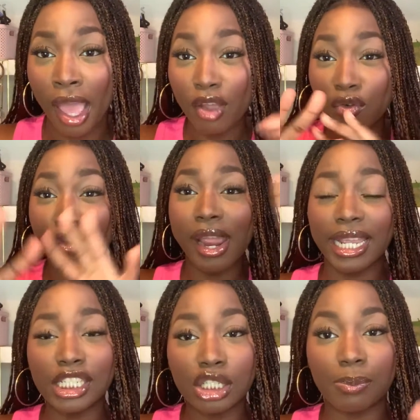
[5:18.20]

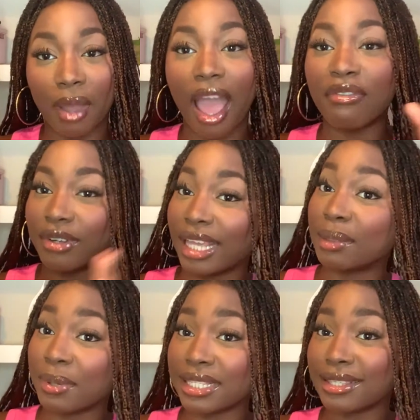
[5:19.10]
range, but I feel like the
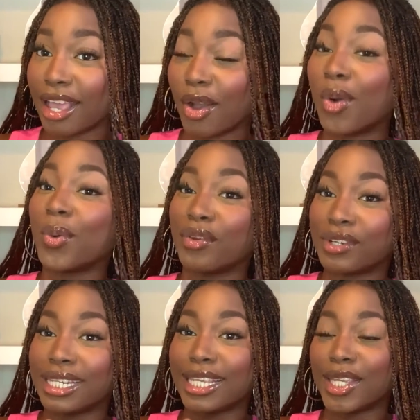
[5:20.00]
pieces I got were
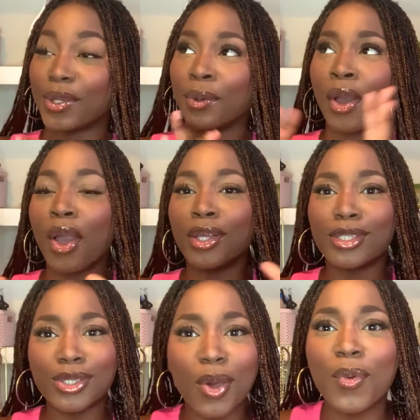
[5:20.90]
really cute.
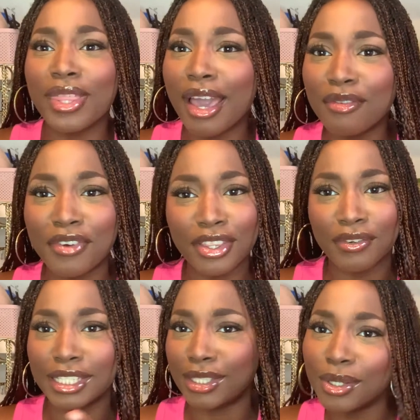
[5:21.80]
So without further
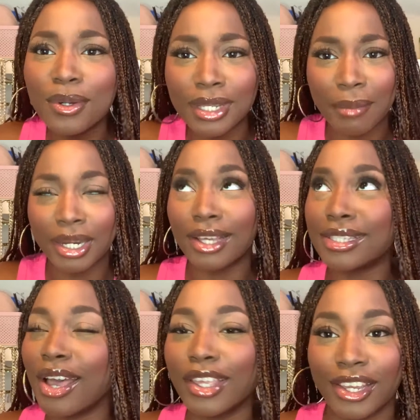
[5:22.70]
ado, let me now
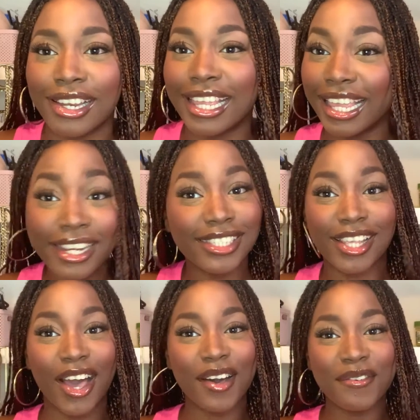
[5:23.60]
talk your ears
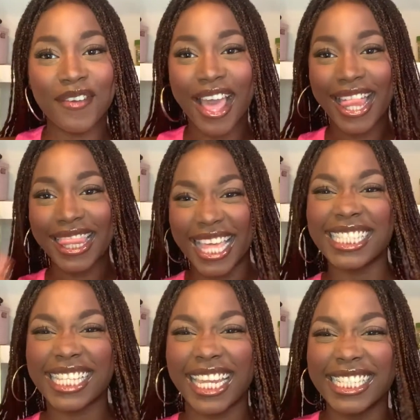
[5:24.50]
off.
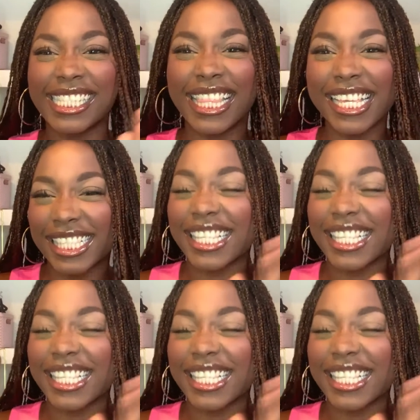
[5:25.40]
Let's get into these